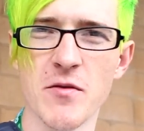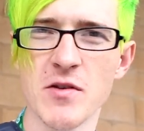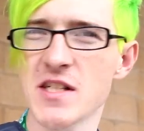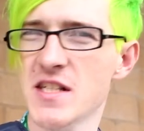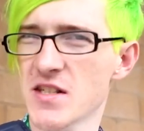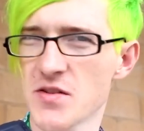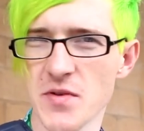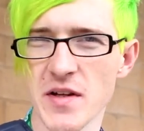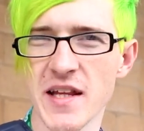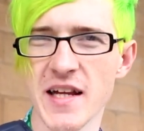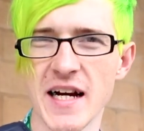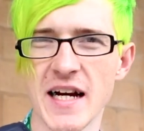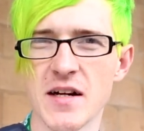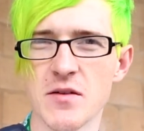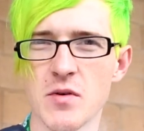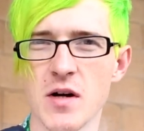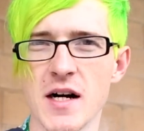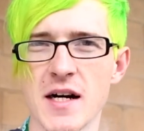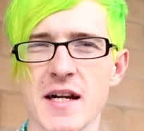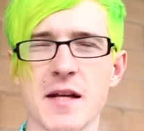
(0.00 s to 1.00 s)
which is really
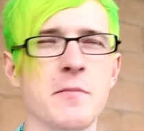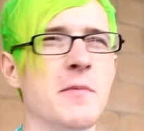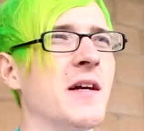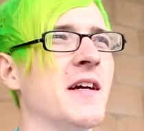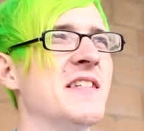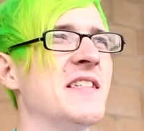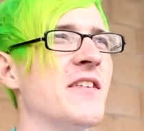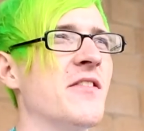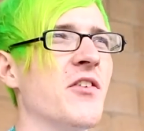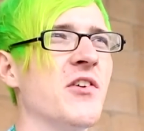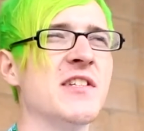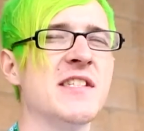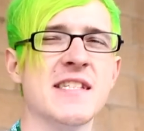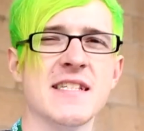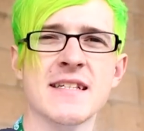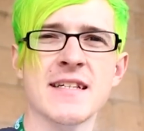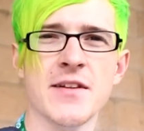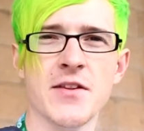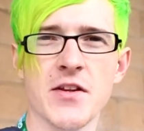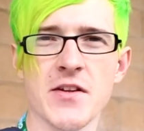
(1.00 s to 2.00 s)
ironic because everyone
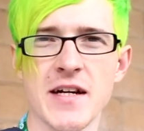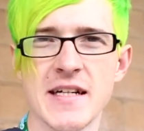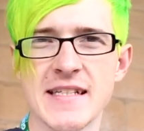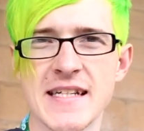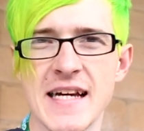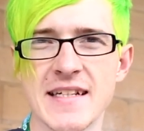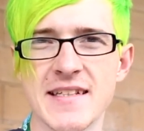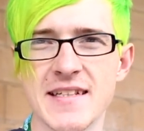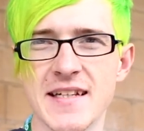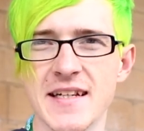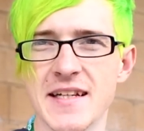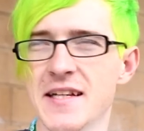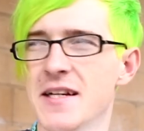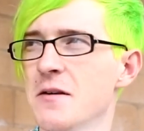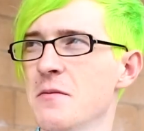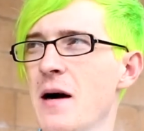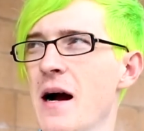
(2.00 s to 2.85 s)
says I look like Dan TDM.